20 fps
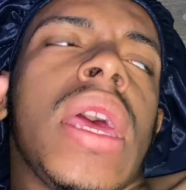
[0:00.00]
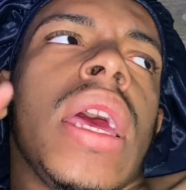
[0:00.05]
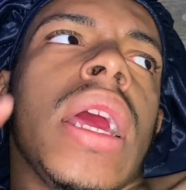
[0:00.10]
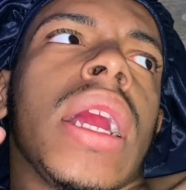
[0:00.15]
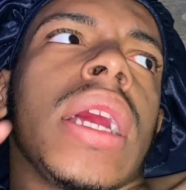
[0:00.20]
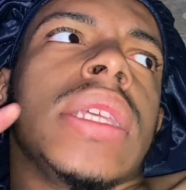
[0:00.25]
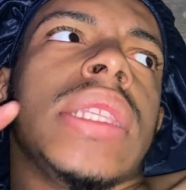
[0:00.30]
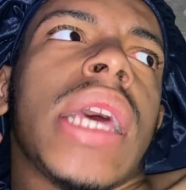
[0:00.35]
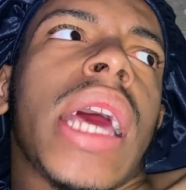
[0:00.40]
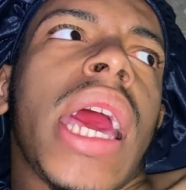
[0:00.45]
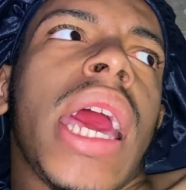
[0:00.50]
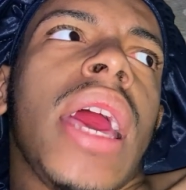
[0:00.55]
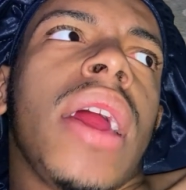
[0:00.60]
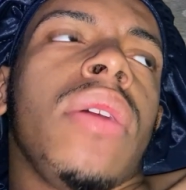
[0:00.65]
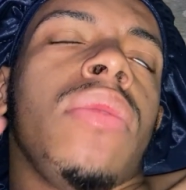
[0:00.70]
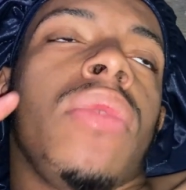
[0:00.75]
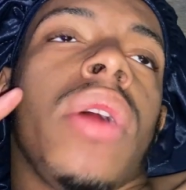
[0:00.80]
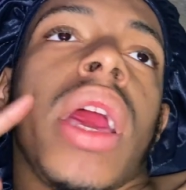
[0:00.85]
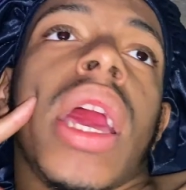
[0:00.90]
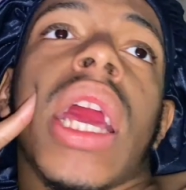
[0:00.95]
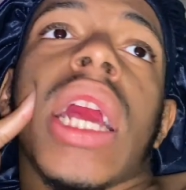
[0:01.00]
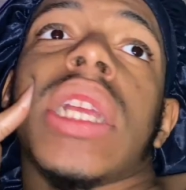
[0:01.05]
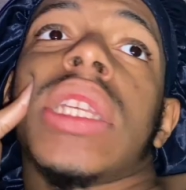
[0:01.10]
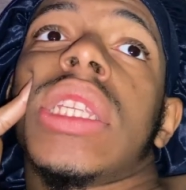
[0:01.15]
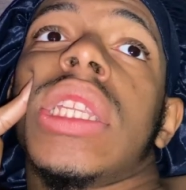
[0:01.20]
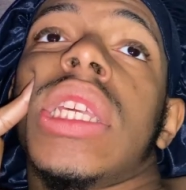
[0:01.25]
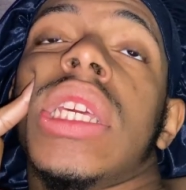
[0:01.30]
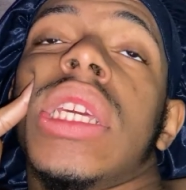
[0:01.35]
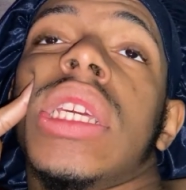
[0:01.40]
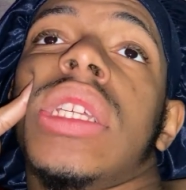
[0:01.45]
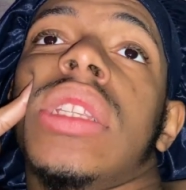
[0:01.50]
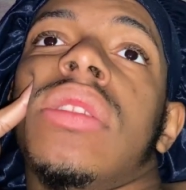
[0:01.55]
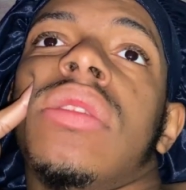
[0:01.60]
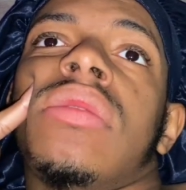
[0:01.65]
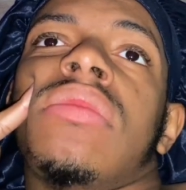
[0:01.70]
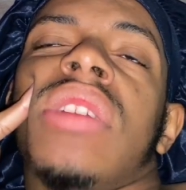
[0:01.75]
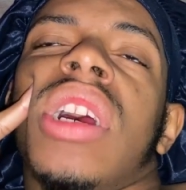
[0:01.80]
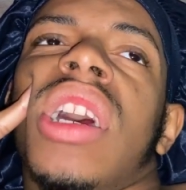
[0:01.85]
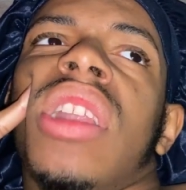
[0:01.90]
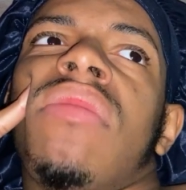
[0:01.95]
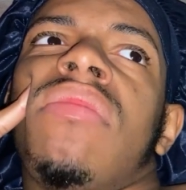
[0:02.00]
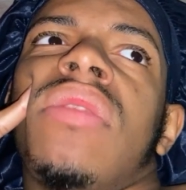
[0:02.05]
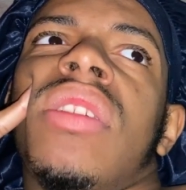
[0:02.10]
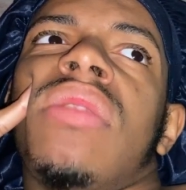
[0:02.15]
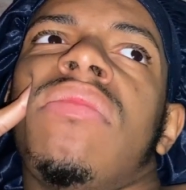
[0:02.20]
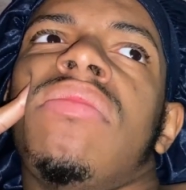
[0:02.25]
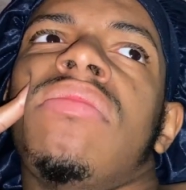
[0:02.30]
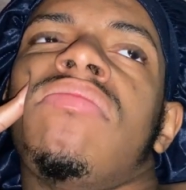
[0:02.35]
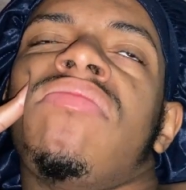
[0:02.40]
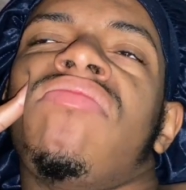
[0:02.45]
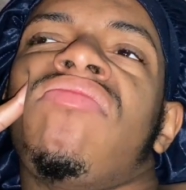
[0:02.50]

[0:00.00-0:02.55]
Cause I well actually no I don't want to.